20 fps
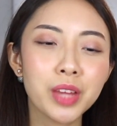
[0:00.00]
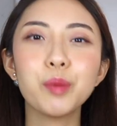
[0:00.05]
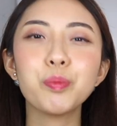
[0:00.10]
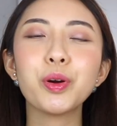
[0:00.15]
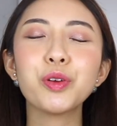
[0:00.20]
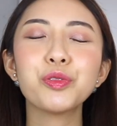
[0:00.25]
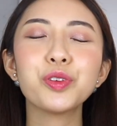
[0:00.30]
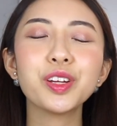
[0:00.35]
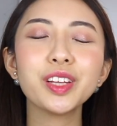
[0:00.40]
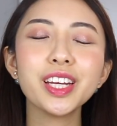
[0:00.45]

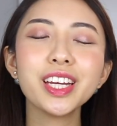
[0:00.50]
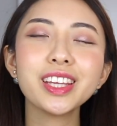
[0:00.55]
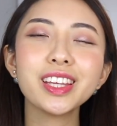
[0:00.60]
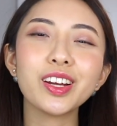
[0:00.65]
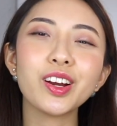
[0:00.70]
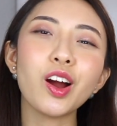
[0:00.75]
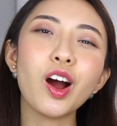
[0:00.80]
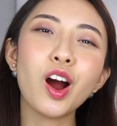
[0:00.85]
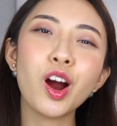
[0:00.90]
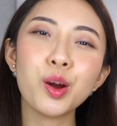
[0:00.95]
But really
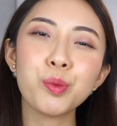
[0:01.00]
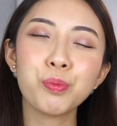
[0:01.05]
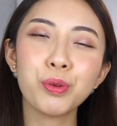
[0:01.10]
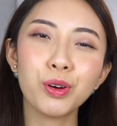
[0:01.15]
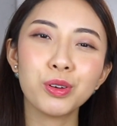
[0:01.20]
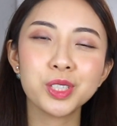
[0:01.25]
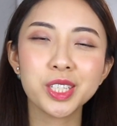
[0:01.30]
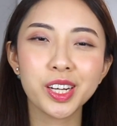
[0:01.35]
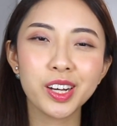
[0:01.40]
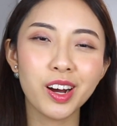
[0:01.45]
there are
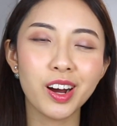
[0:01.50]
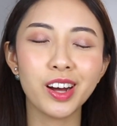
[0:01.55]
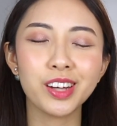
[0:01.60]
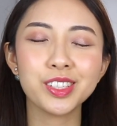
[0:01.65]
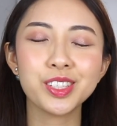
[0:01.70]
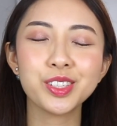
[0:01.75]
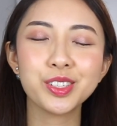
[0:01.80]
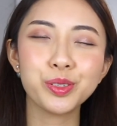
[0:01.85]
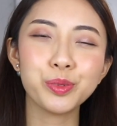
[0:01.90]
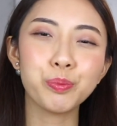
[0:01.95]
pros and
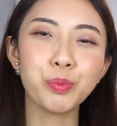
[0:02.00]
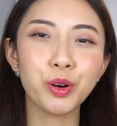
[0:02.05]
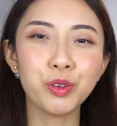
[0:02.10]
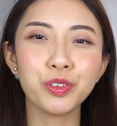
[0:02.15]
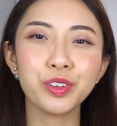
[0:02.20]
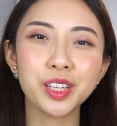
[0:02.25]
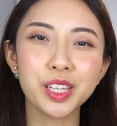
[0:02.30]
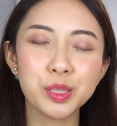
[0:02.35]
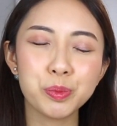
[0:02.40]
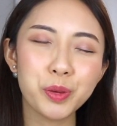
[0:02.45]
cons to both
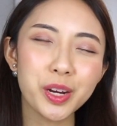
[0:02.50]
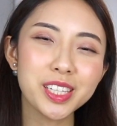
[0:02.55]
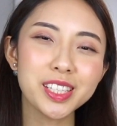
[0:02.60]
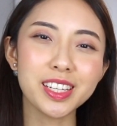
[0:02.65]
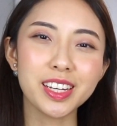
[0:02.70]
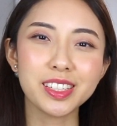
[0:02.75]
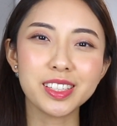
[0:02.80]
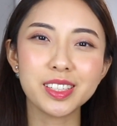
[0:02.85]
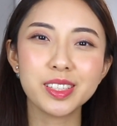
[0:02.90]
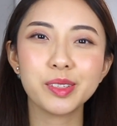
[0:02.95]
of these
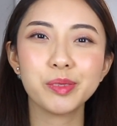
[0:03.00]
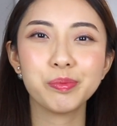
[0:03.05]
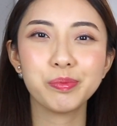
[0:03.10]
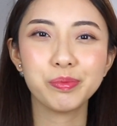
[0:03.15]
bracelets.